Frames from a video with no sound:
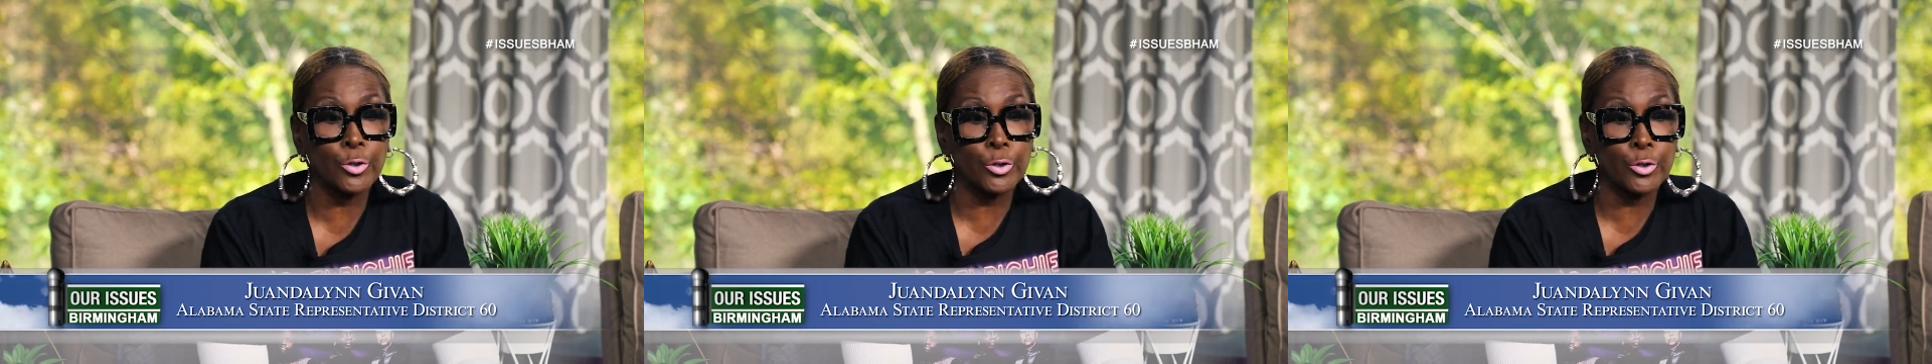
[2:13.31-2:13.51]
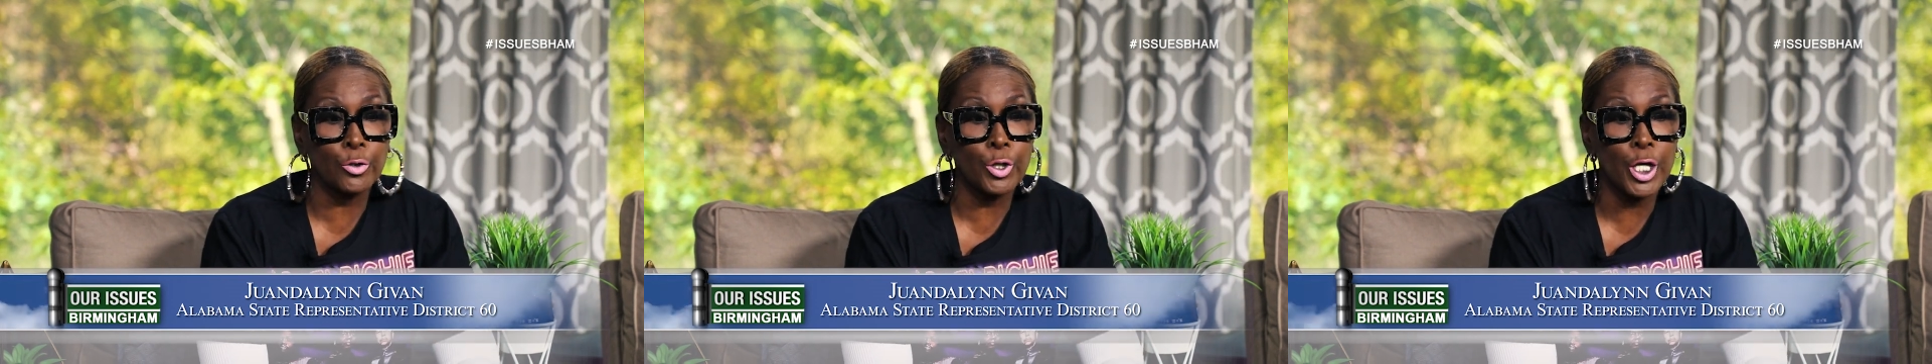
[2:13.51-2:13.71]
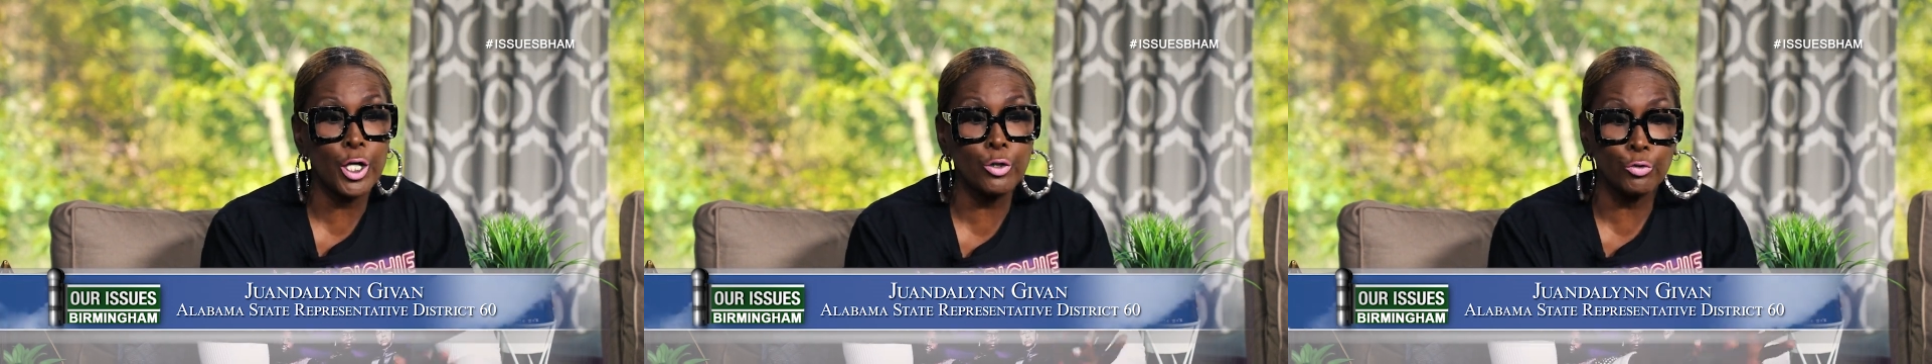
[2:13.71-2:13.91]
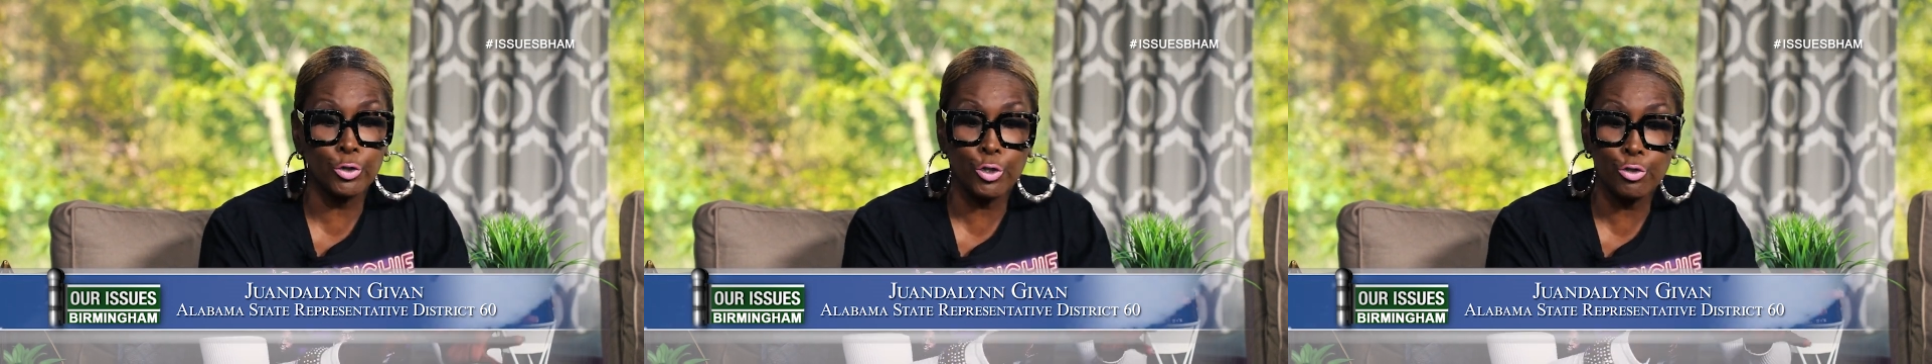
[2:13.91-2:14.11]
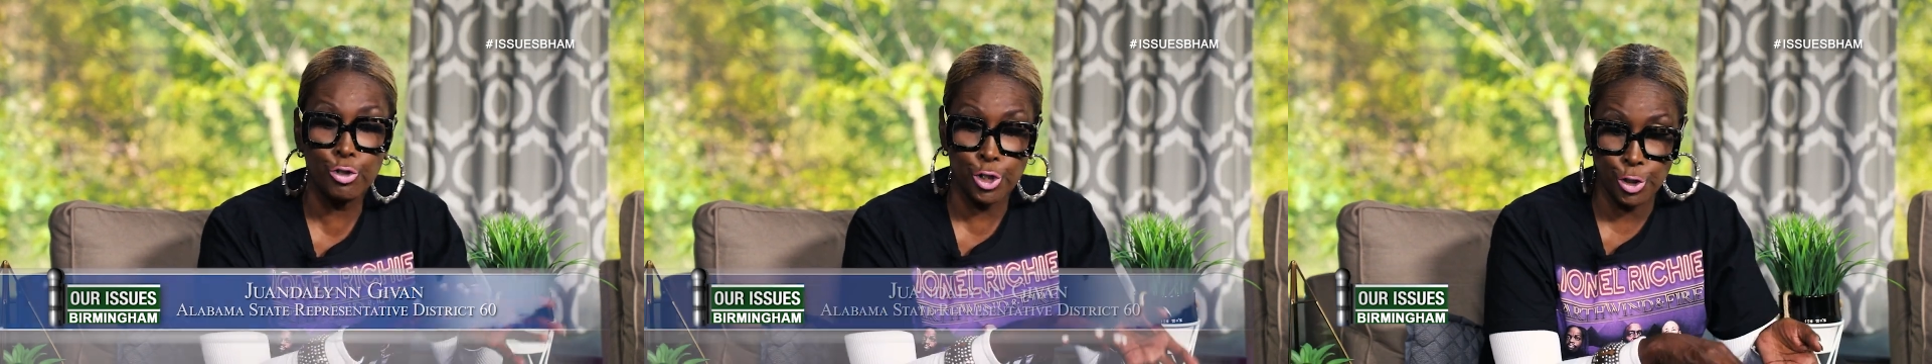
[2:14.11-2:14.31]
Earl
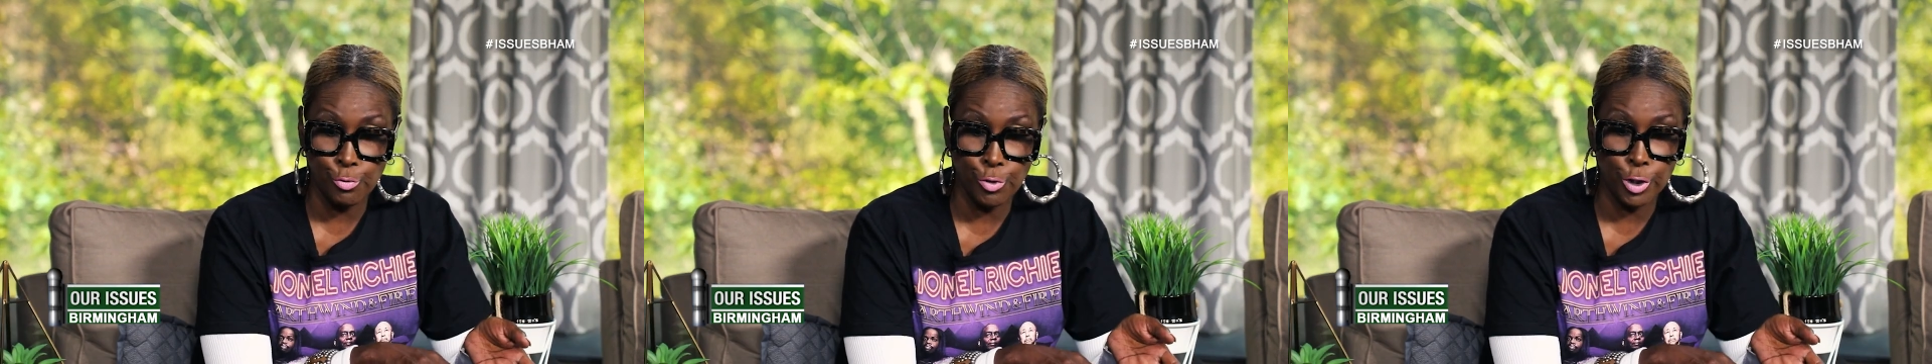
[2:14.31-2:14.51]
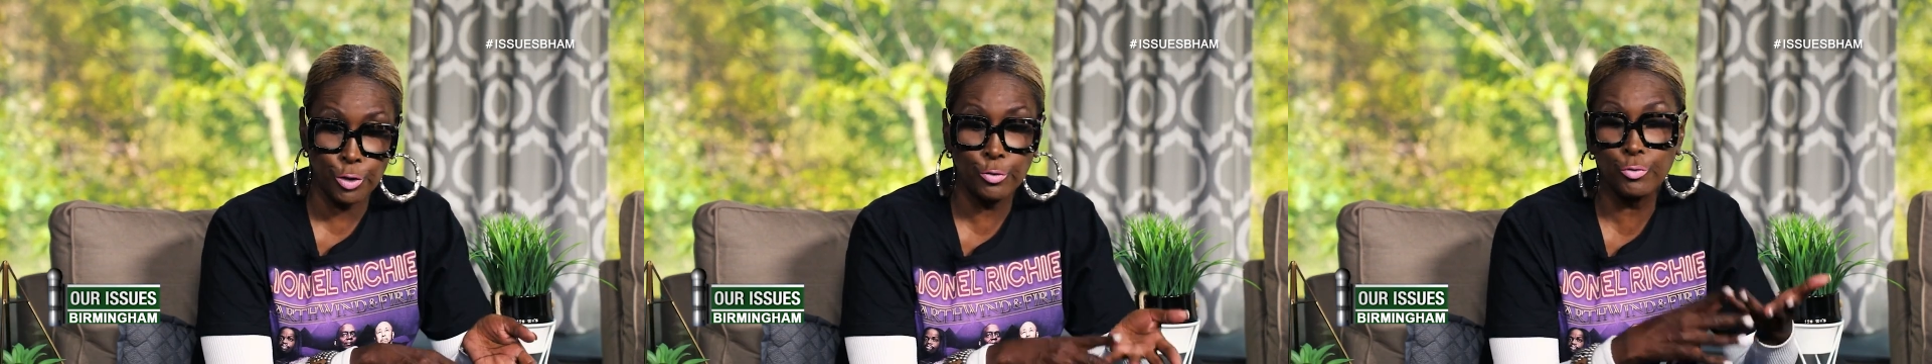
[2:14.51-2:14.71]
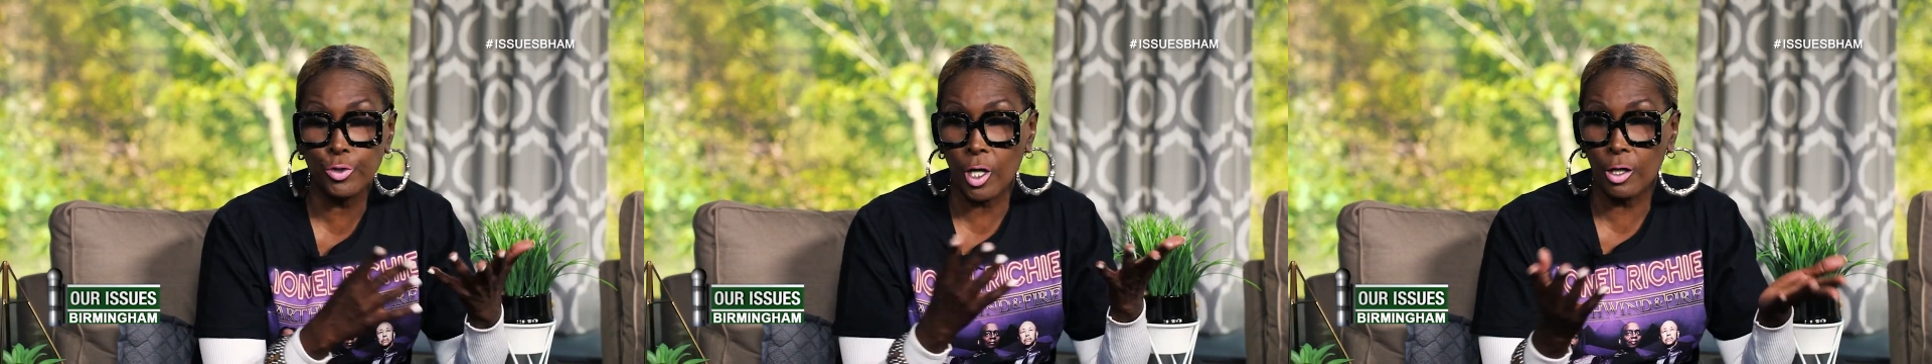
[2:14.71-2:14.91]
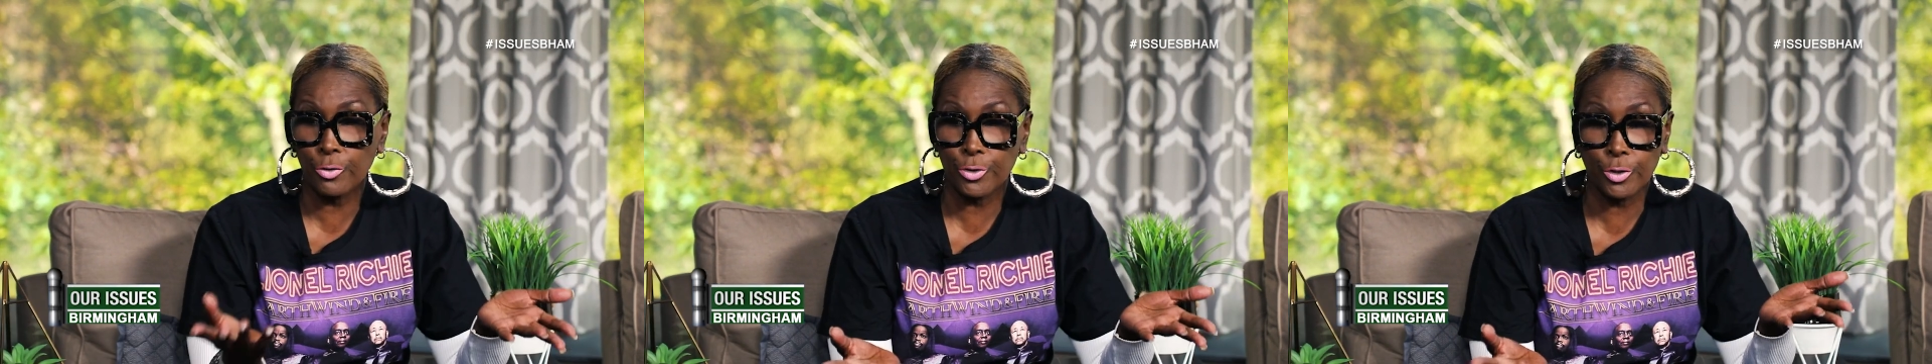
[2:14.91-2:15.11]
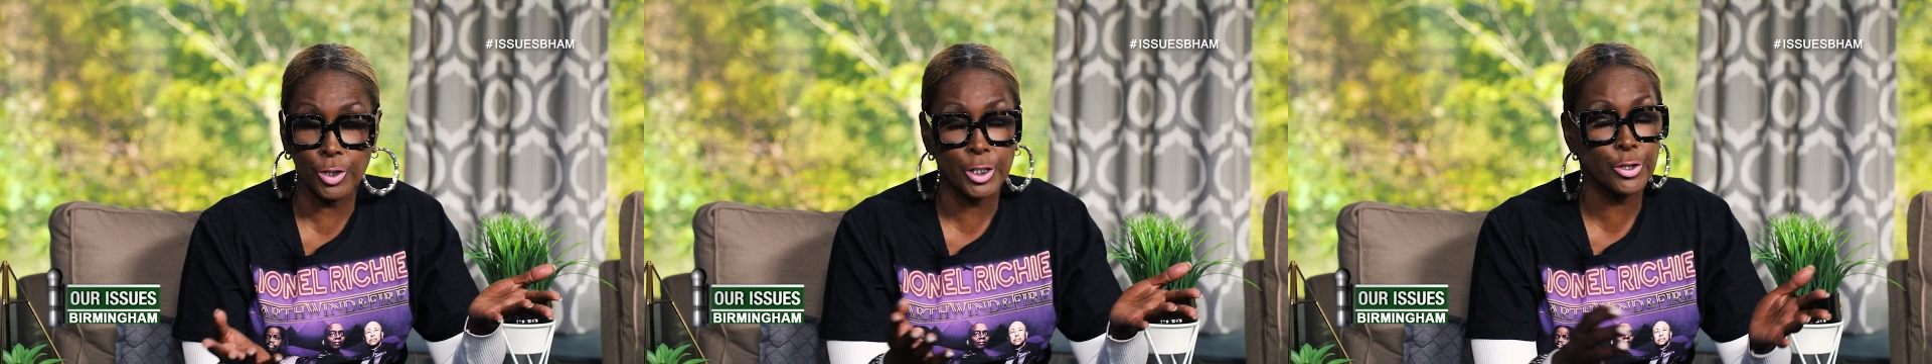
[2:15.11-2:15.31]
Hilliard Jr., who's
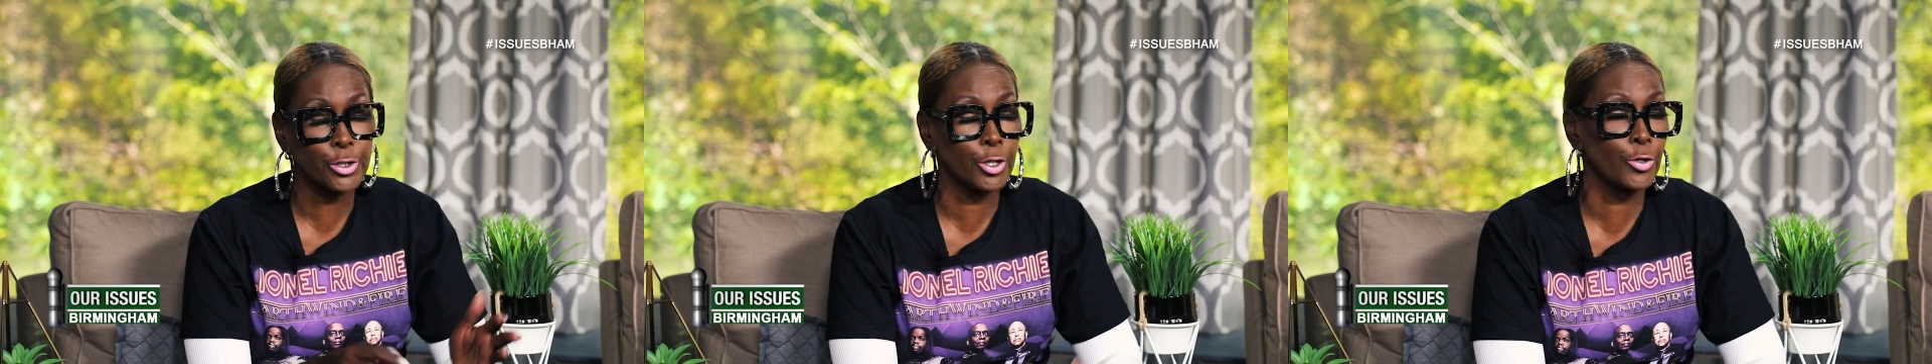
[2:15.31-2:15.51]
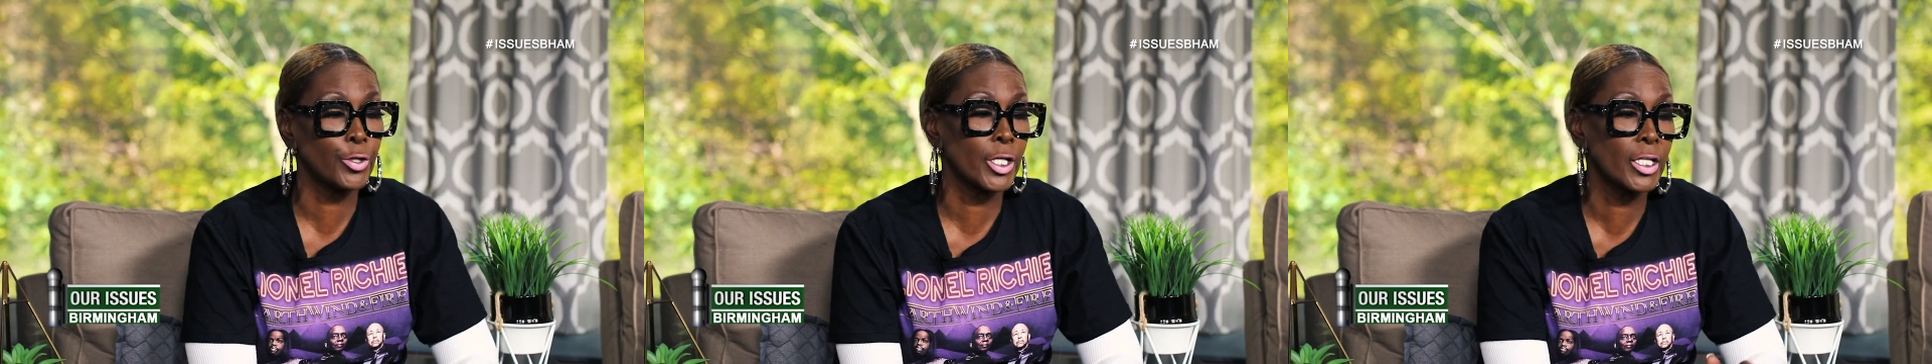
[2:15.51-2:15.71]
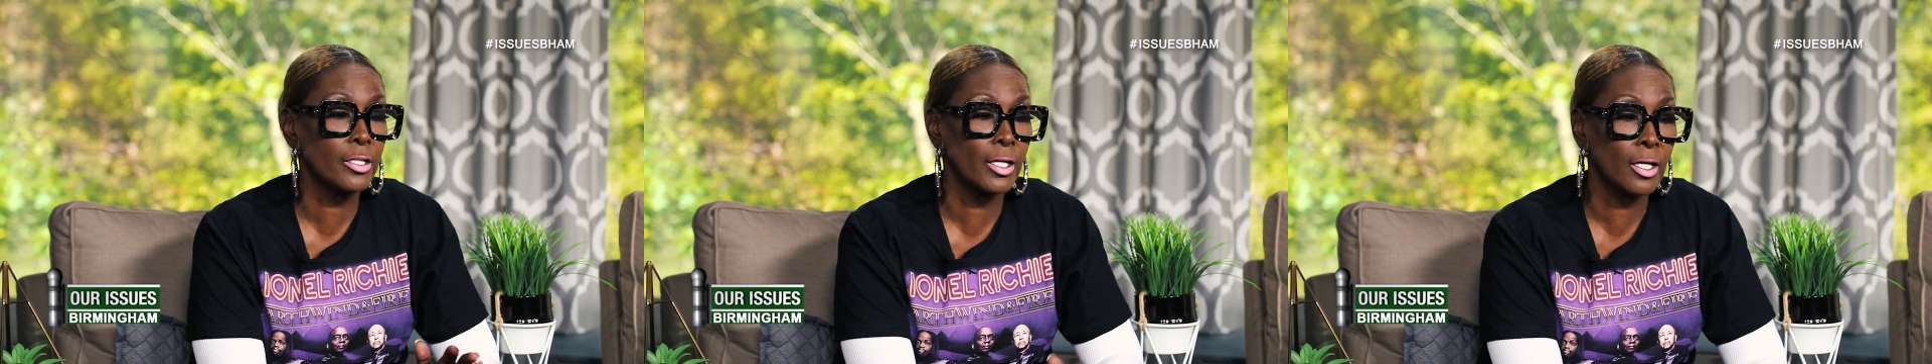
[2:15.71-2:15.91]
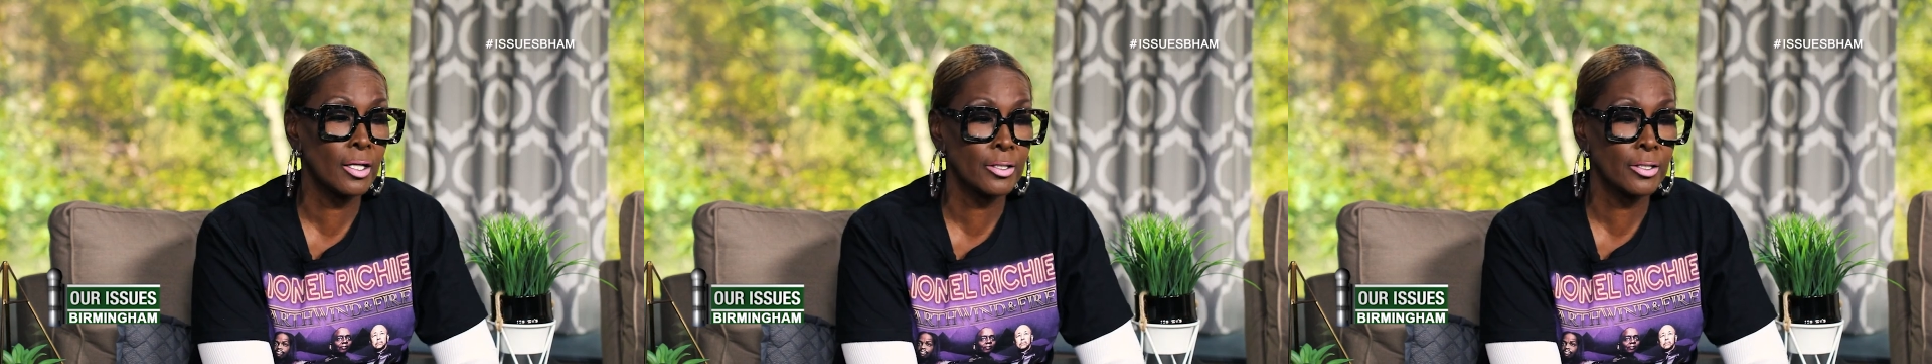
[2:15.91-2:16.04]
also an attorney,